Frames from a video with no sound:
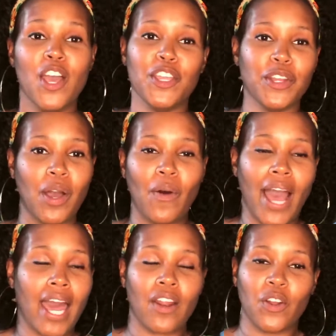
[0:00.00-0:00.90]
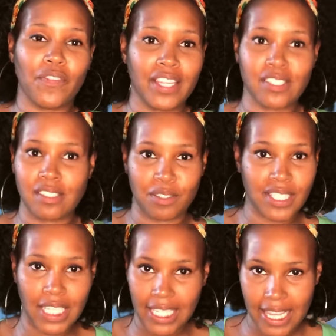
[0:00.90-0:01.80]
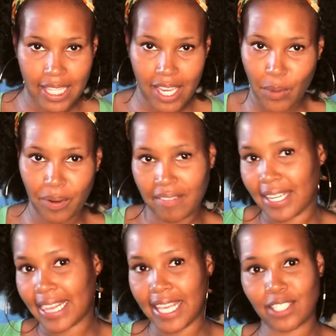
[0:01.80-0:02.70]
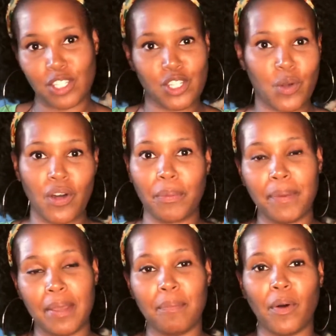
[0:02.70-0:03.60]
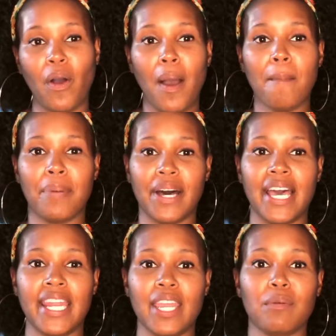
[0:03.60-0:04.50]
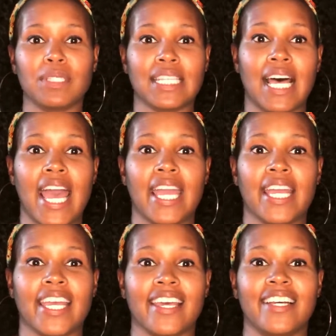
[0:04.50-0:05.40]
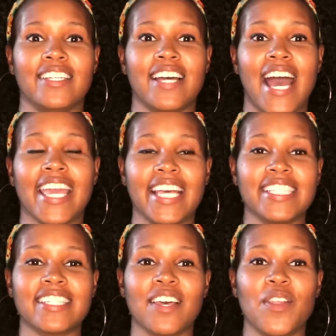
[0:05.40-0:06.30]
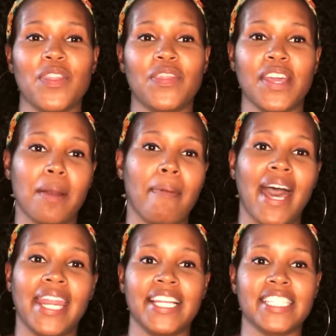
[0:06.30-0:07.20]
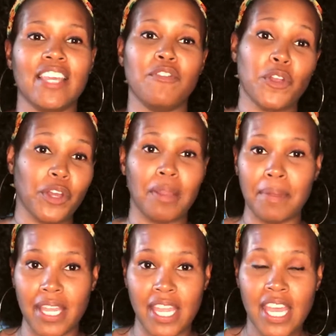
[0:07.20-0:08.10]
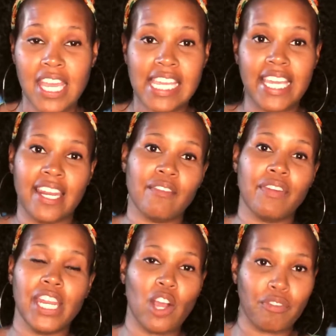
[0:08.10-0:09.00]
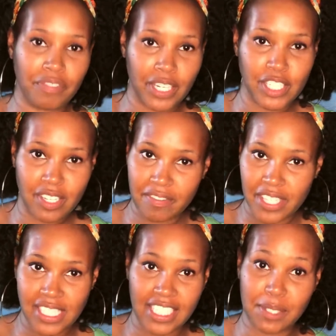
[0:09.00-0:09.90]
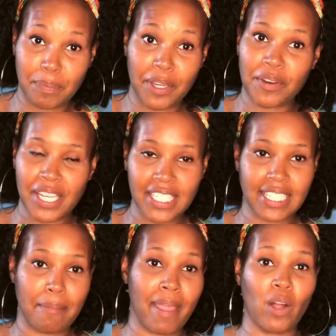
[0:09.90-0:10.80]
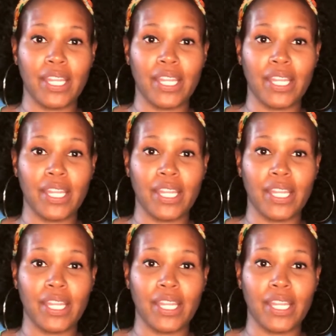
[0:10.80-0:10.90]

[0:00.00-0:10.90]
You know, I don't know if that's just their selling thing or whatever like that to show other people, but it was like, I guess the thing about it is, if you're going to be getting video footage of this experience that may only